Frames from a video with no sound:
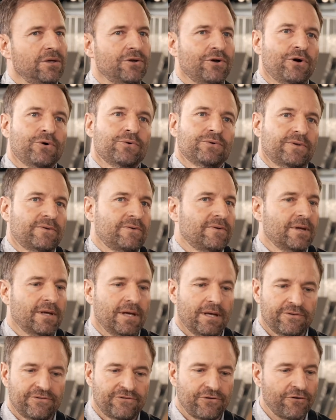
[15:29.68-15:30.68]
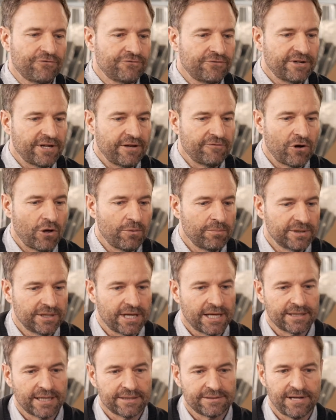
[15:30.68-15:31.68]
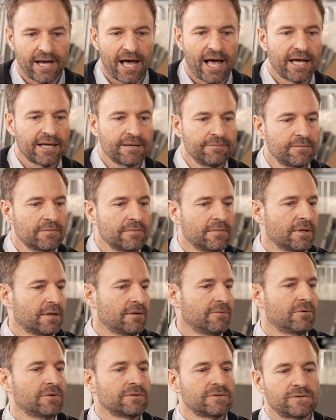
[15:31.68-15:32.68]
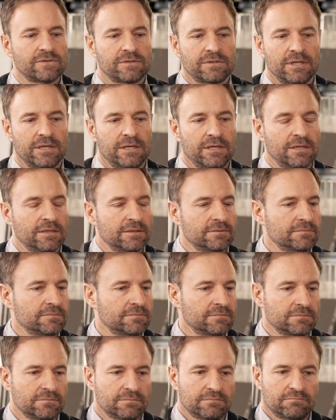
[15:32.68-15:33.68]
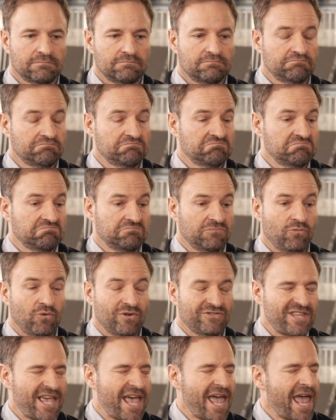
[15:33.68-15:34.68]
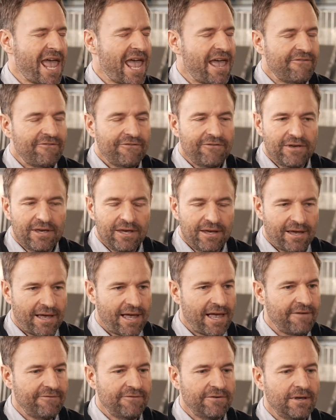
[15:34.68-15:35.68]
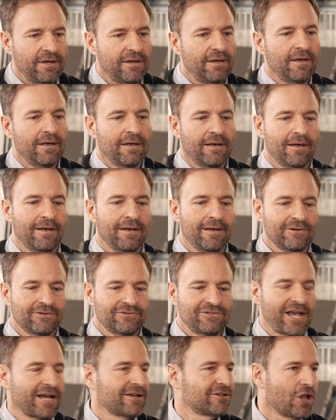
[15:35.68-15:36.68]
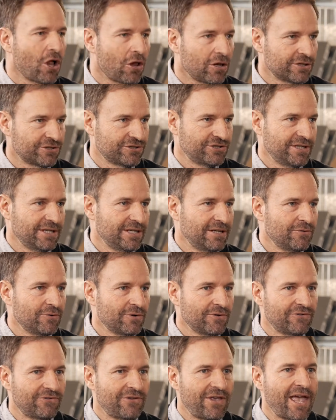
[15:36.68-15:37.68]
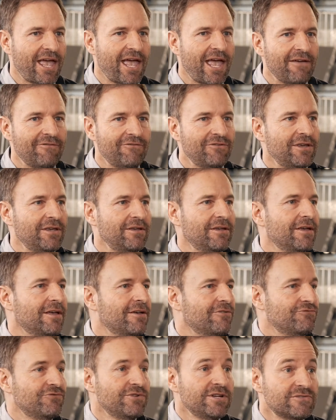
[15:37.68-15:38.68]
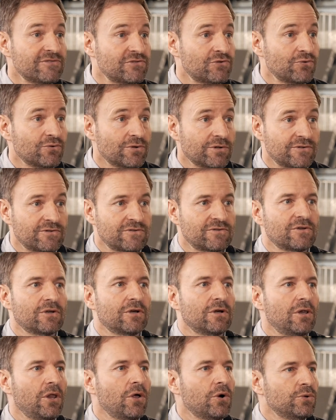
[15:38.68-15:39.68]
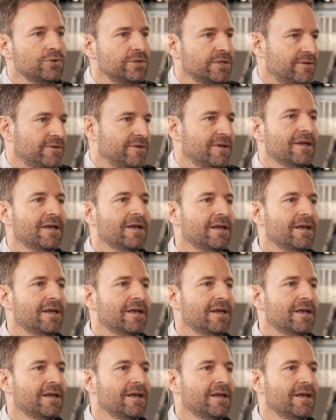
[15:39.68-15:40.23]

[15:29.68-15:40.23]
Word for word: you know, uh, software development at that time uh, was uh, was heavy, heavy technology. It was heavy resource loaded,